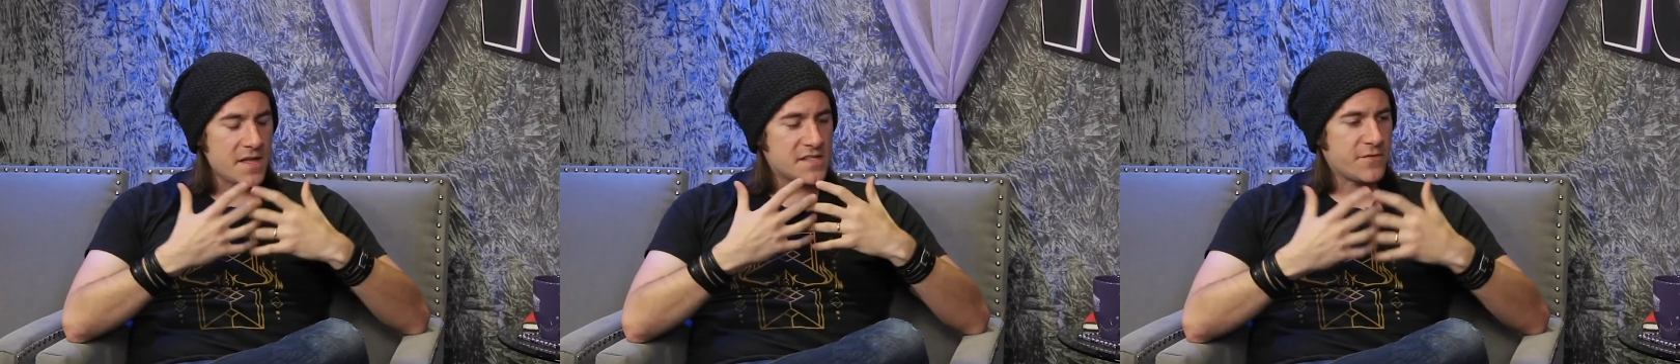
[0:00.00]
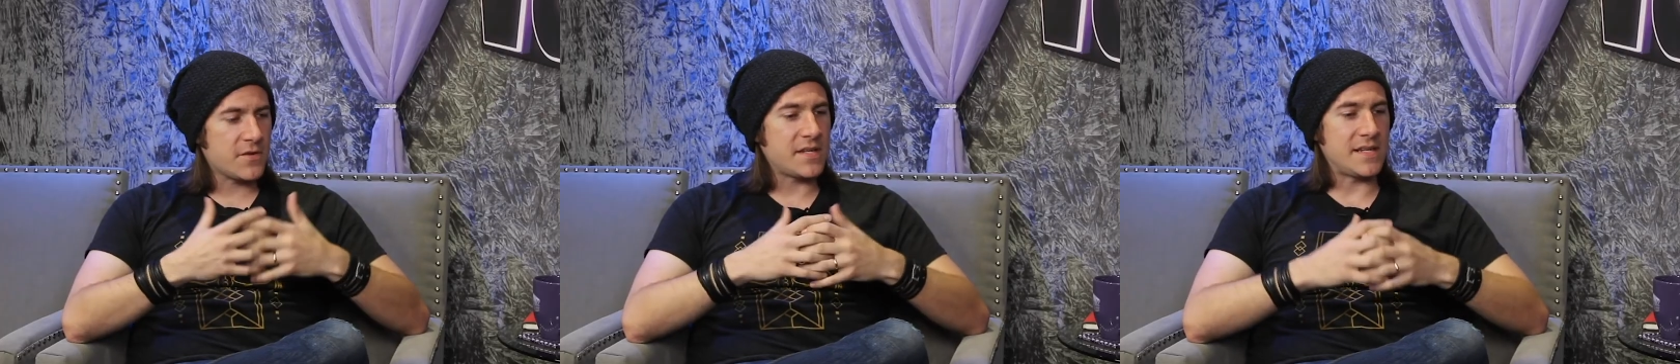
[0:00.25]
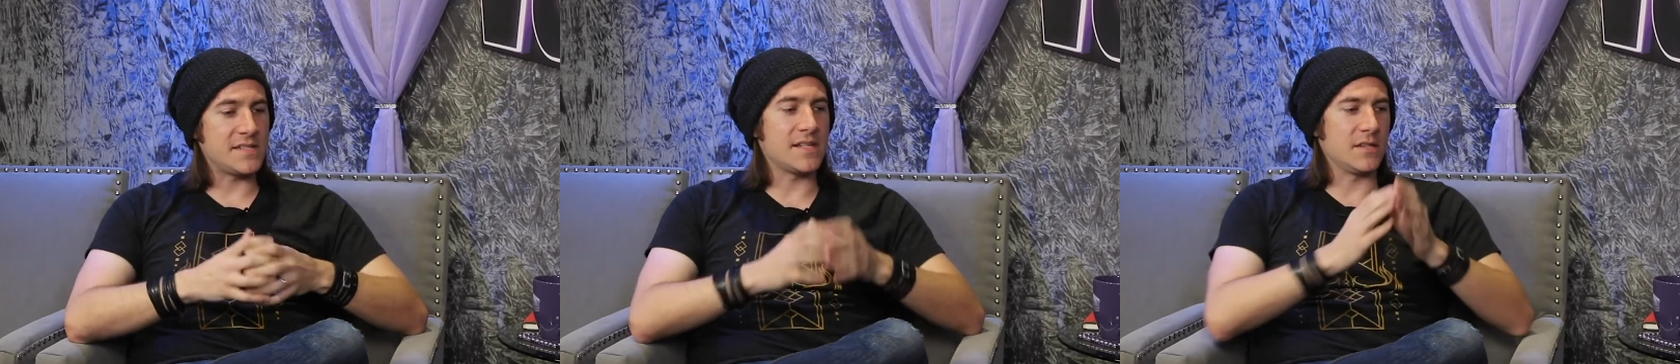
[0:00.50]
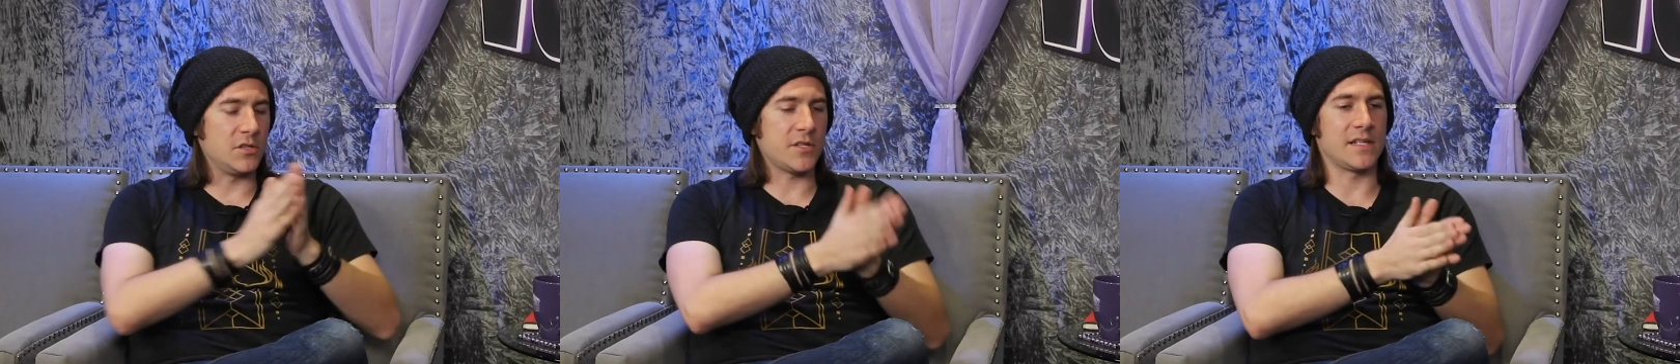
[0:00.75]
it's very easy
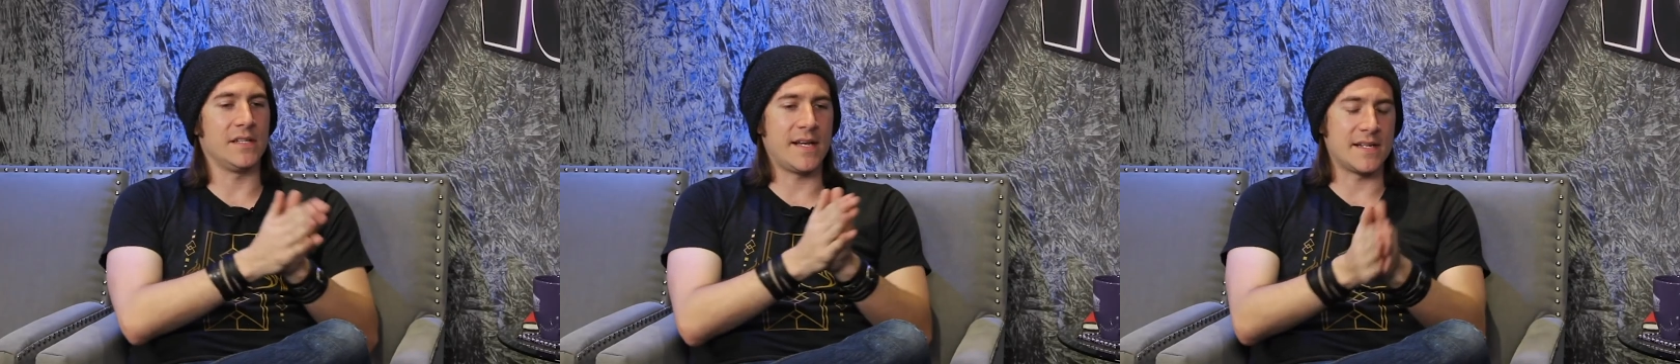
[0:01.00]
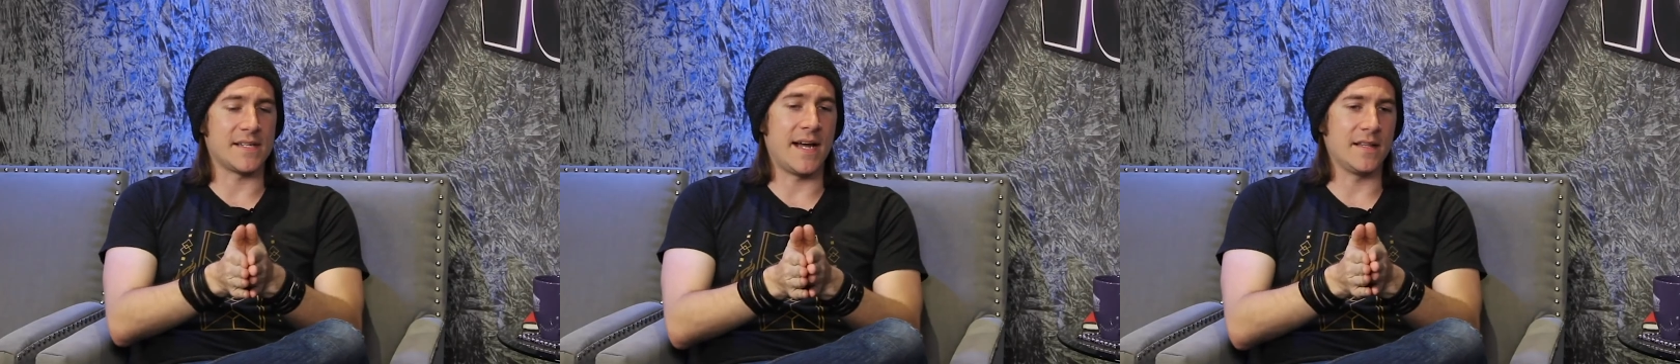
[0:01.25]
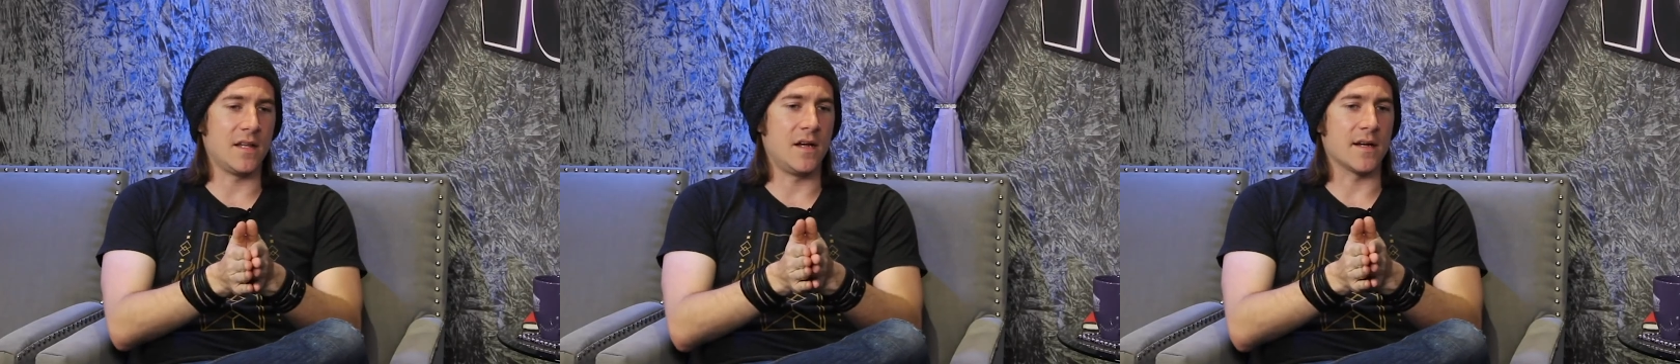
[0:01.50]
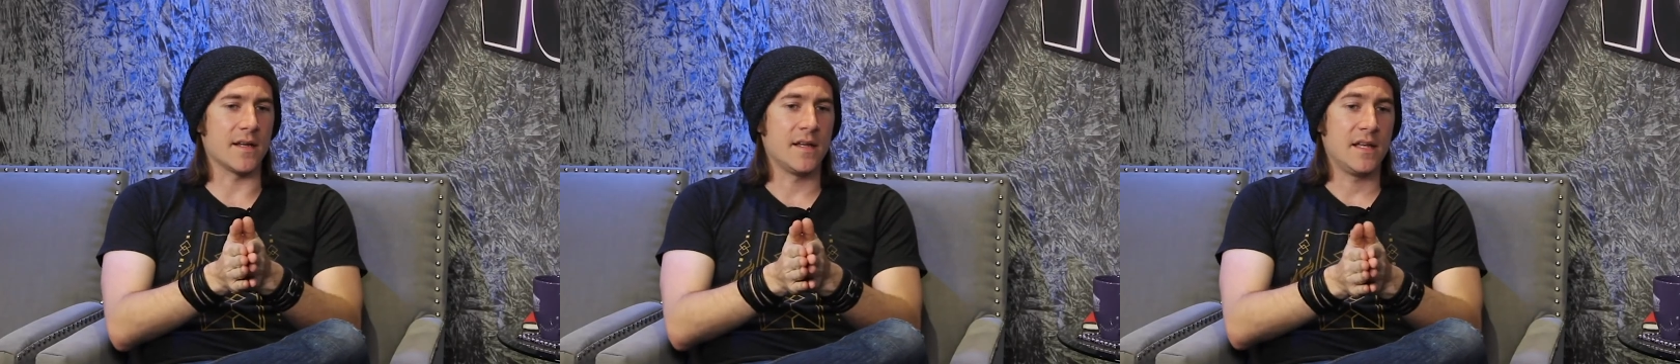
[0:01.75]
to look at a line of
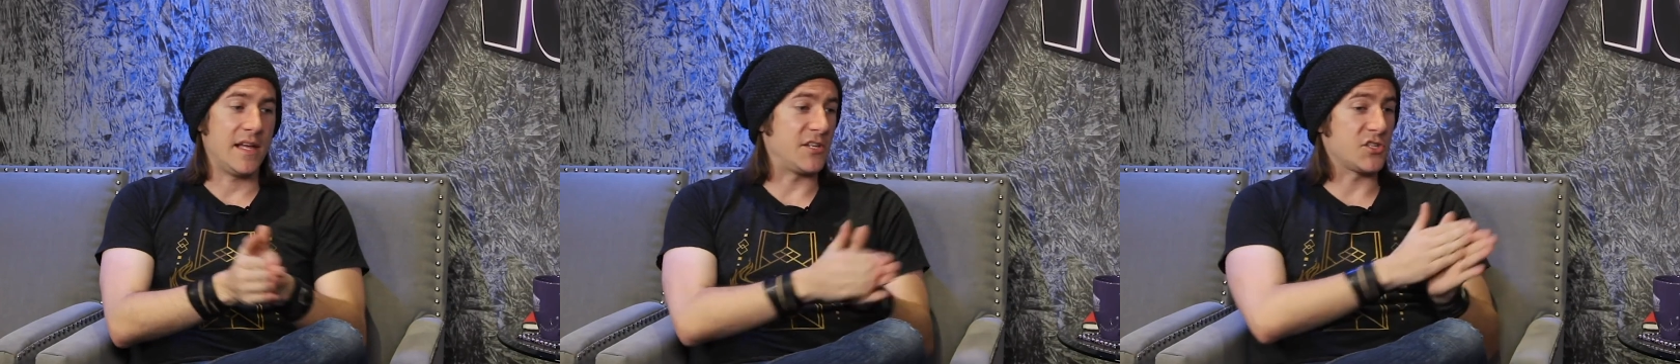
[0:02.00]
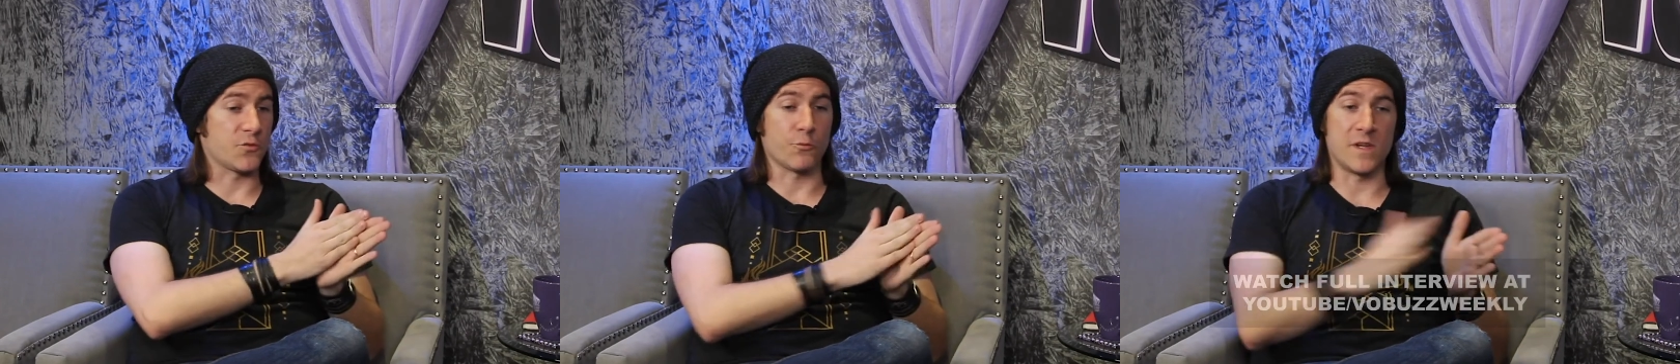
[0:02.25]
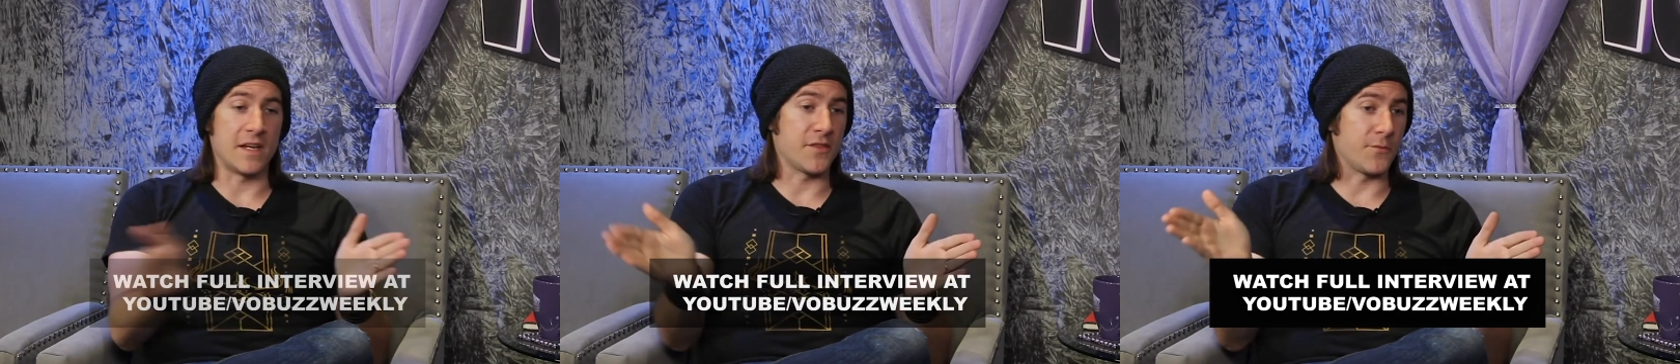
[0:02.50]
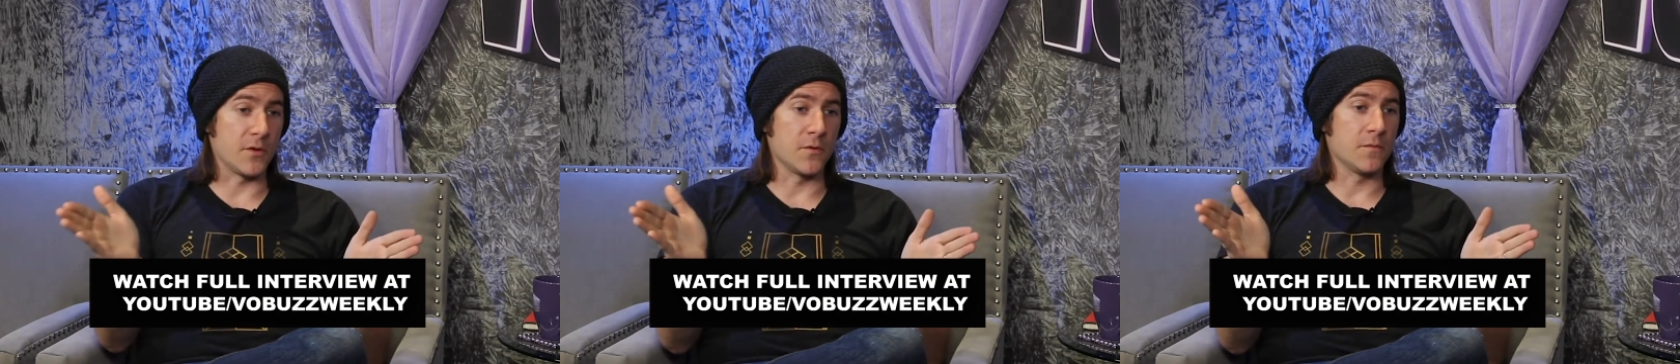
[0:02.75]
dialogue and just read it
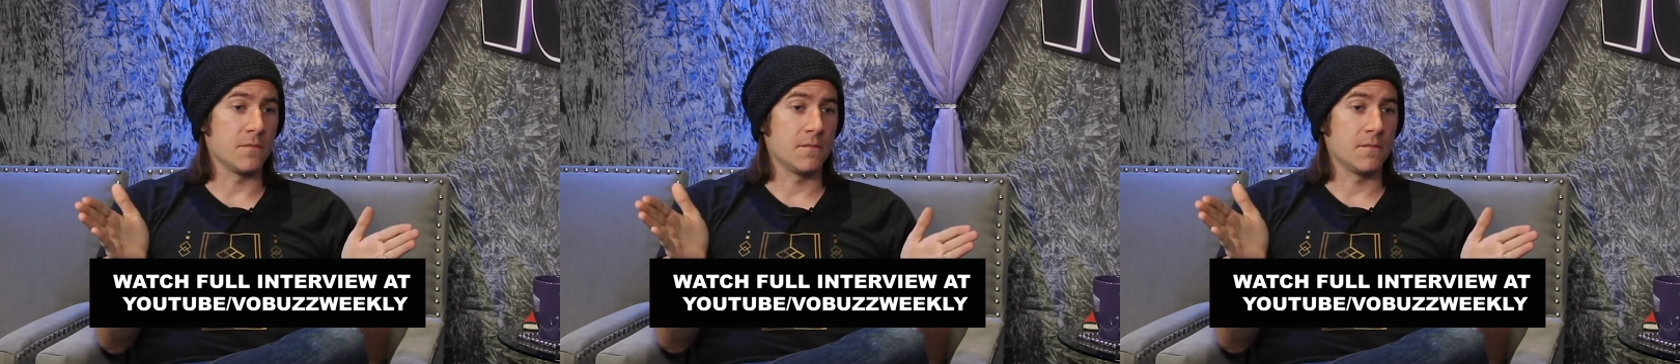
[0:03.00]
through.